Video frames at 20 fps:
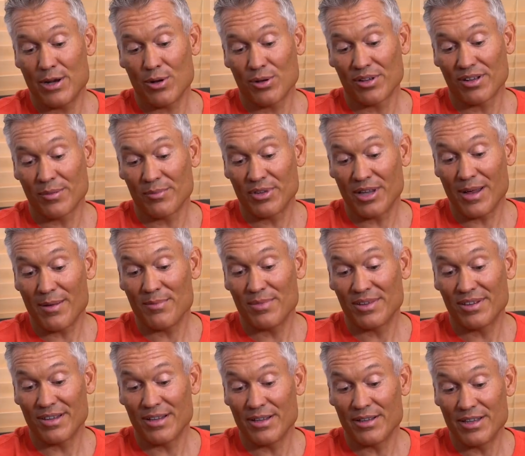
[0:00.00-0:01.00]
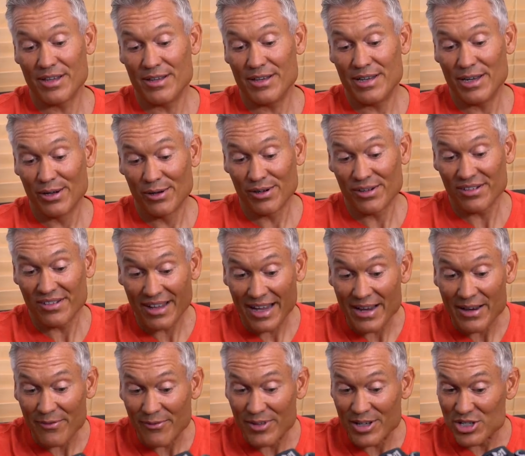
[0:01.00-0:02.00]
you know sometimes the, the
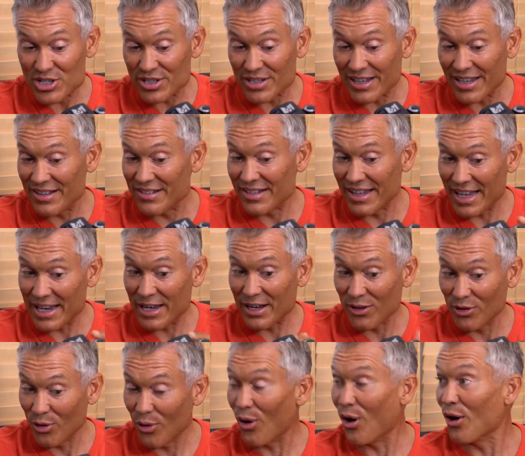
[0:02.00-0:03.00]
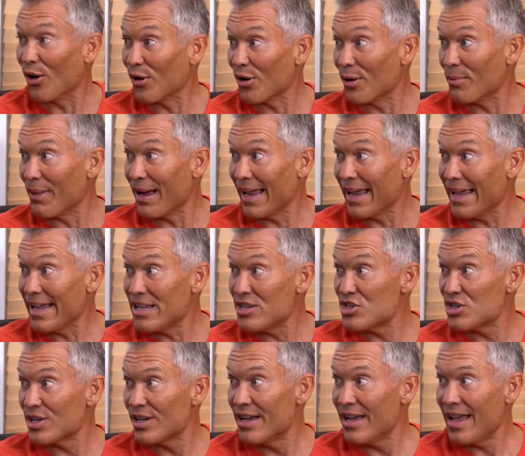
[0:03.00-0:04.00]
sight vision is getting a little harder at my
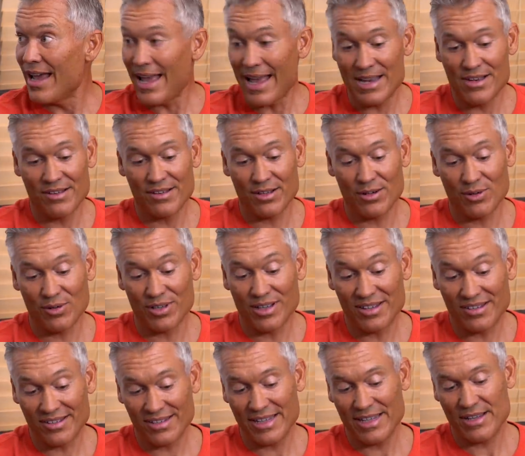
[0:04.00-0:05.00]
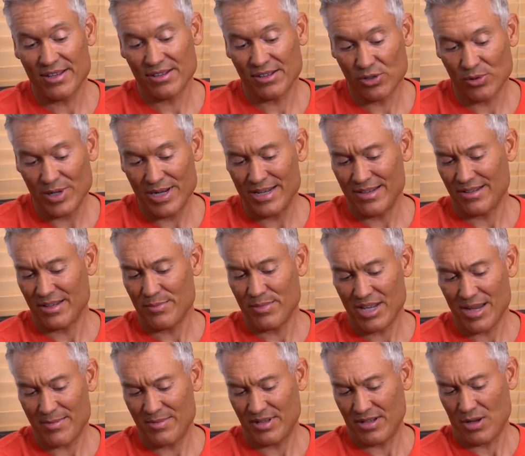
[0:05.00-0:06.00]
age and so to see the screen is
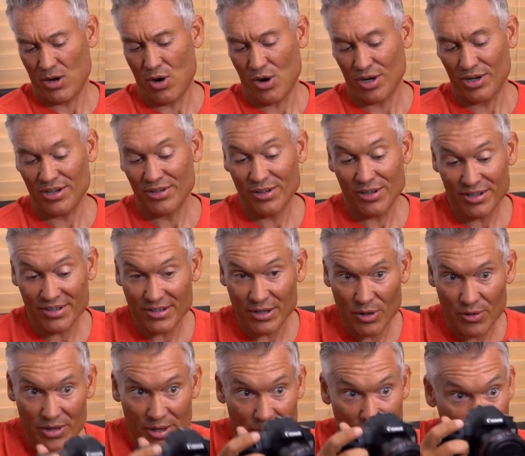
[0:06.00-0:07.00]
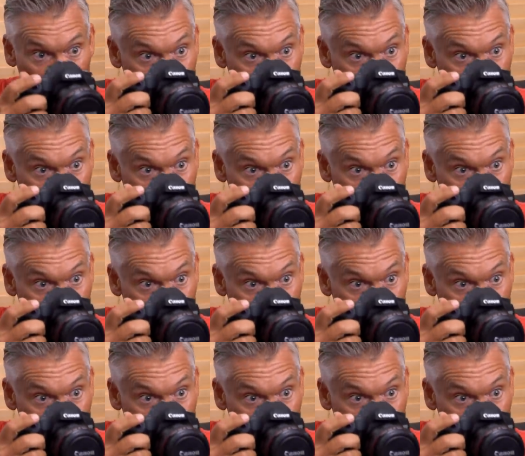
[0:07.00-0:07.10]
sometimes harder. So the,